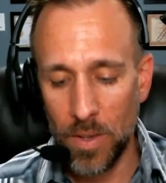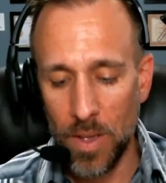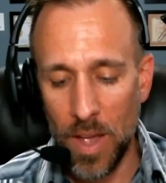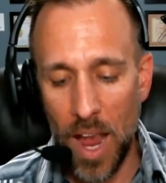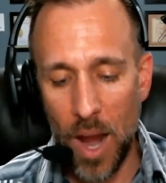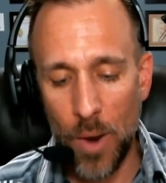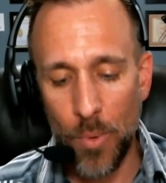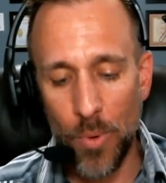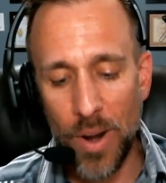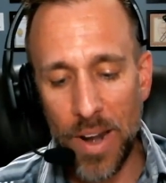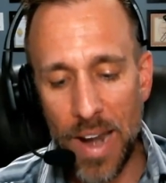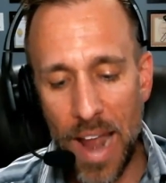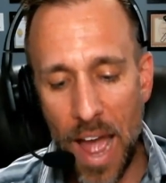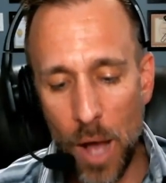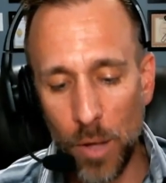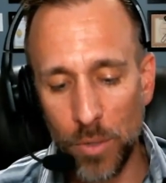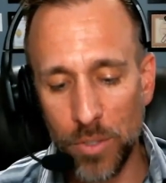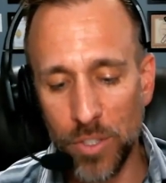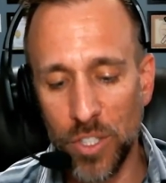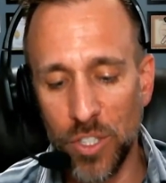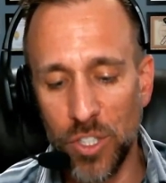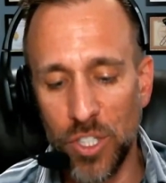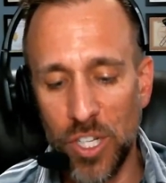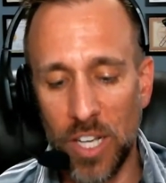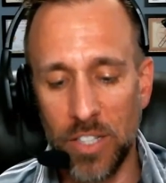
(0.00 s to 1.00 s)
I
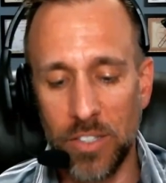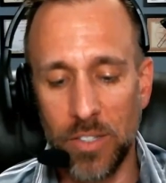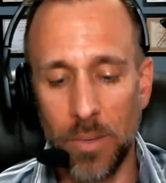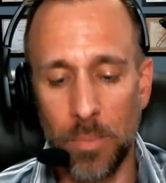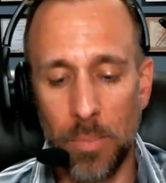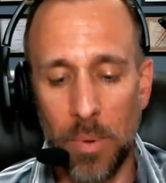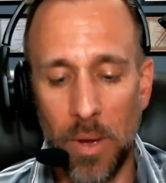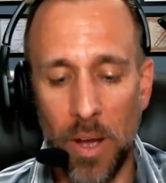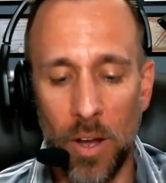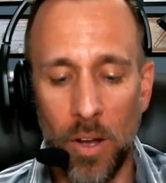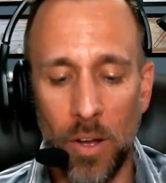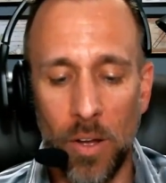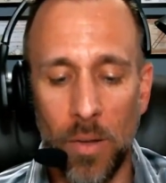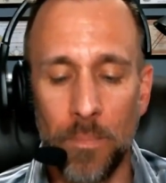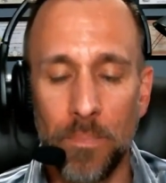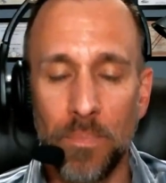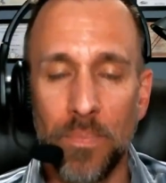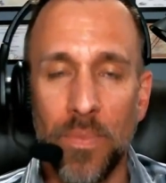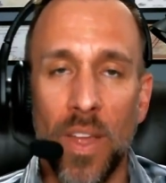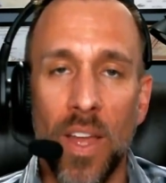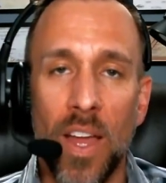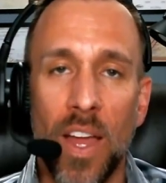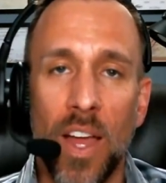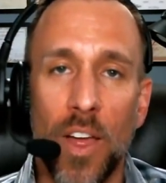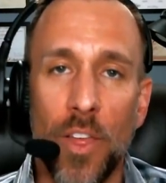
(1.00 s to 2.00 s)
renounce Jezebel.
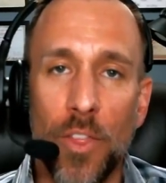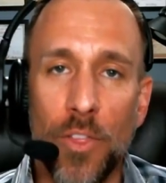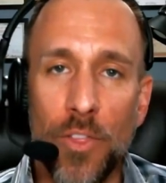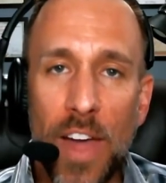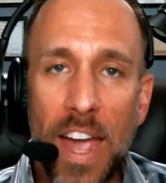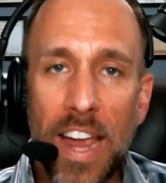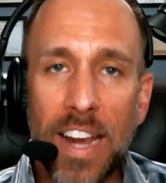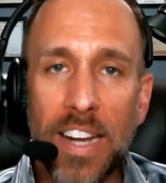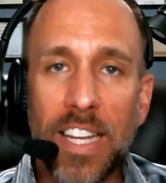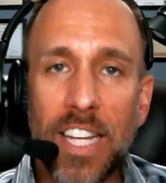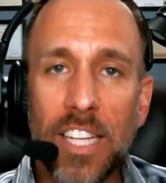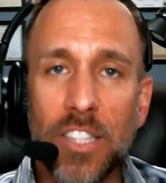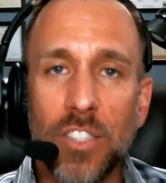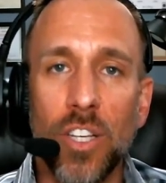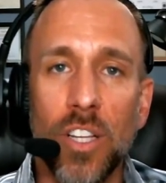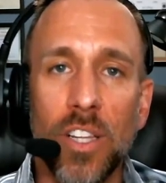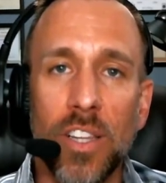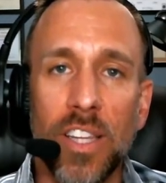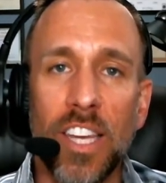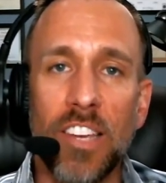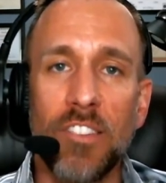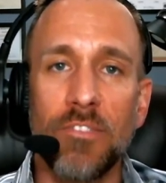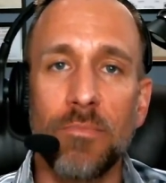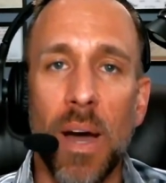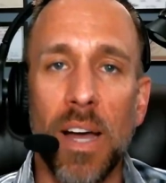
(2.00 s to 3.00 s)
They need to
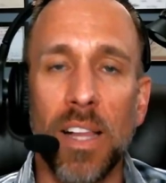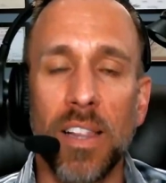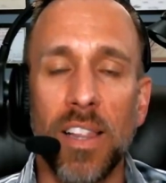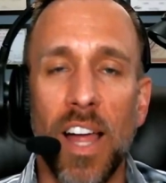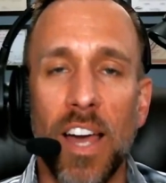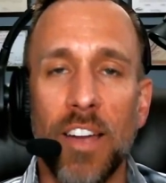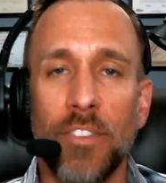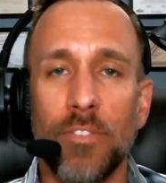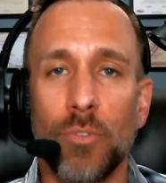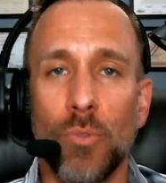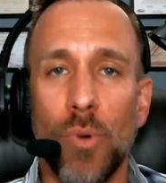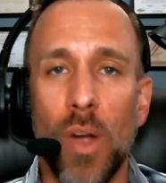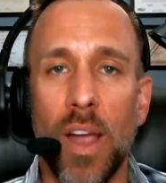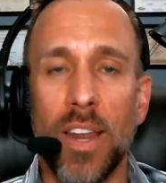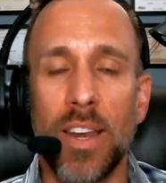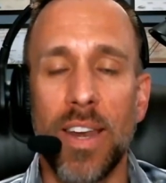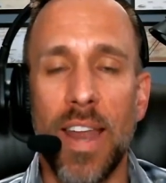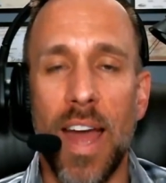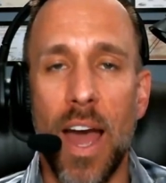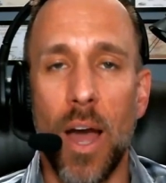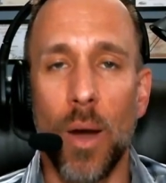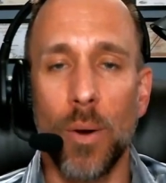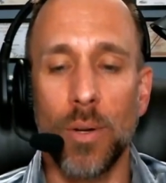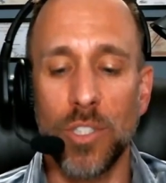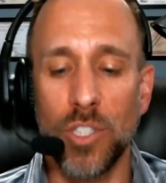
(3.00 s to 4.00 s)
leave my life right
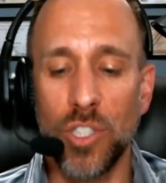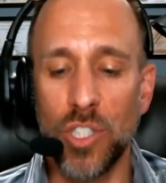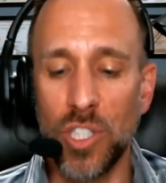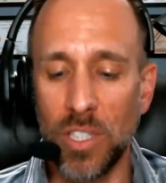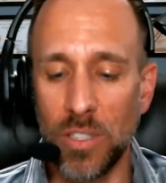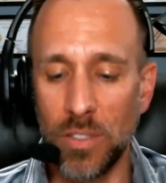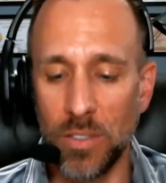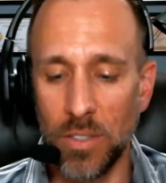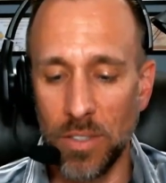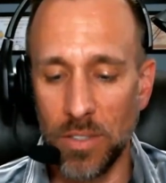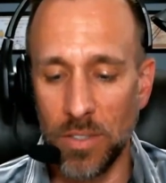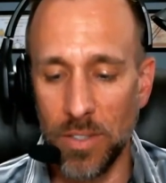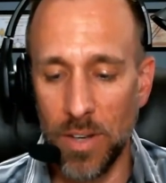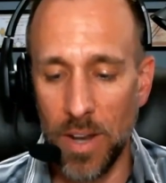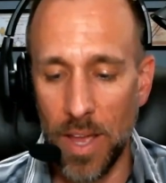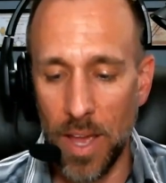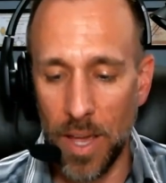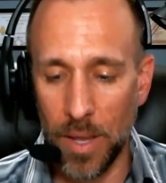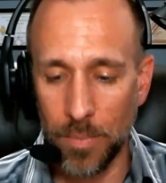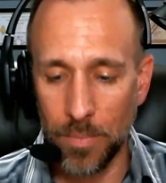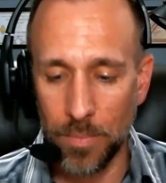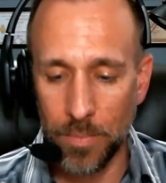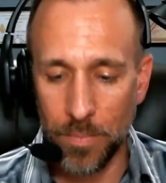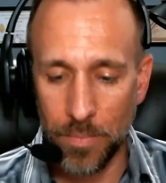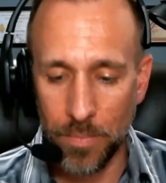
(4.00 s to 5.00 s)
now in Jesus'
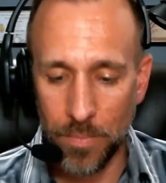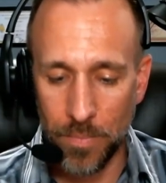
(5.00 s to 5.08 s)
name.